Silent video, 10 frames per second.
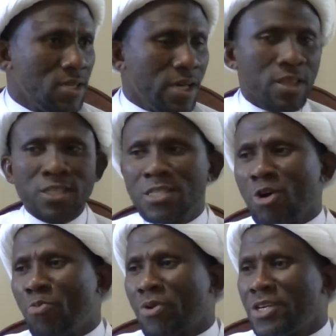And this is the
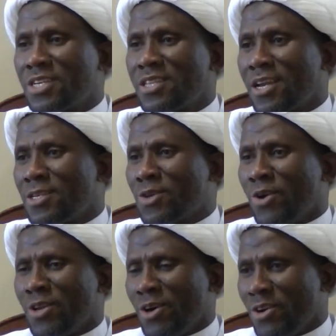oppression that is
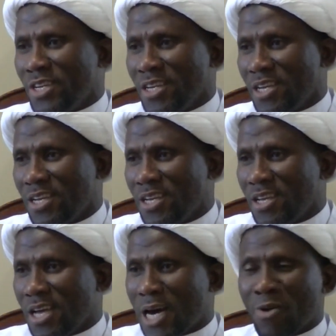going on.
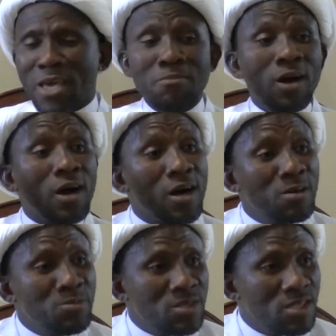Our
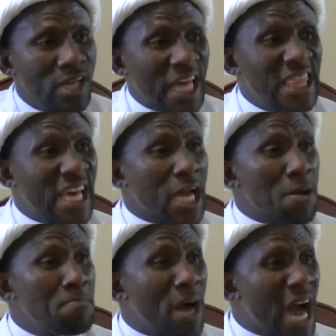imams and their
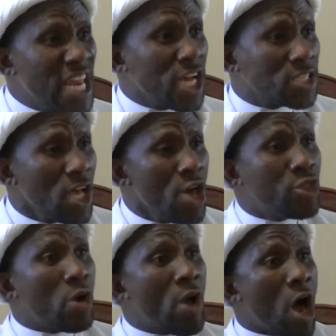companions,
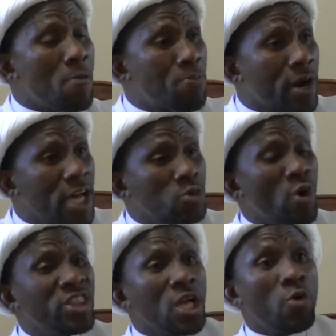they were oppressed
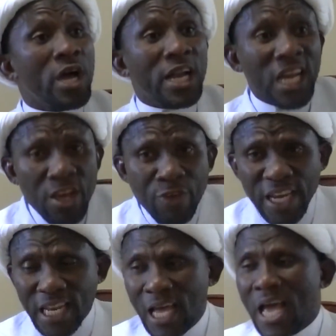when they were
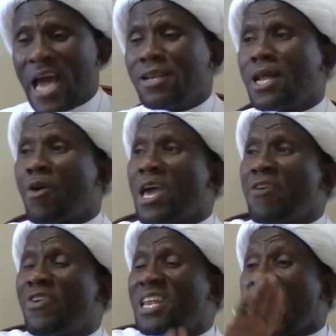living. And now
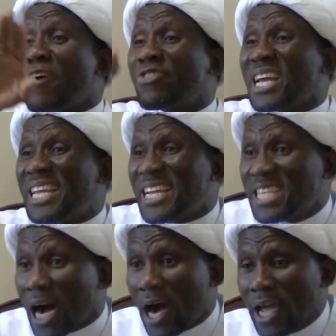even after they
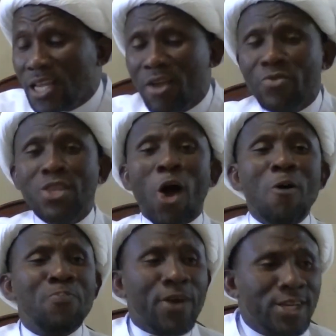died, the
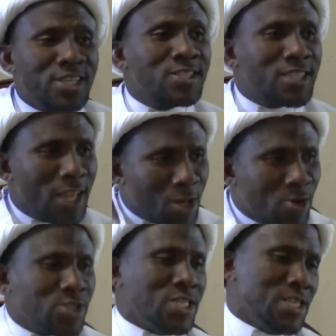oppression still
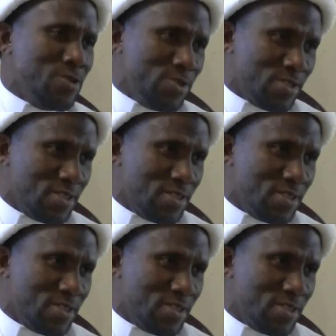continues.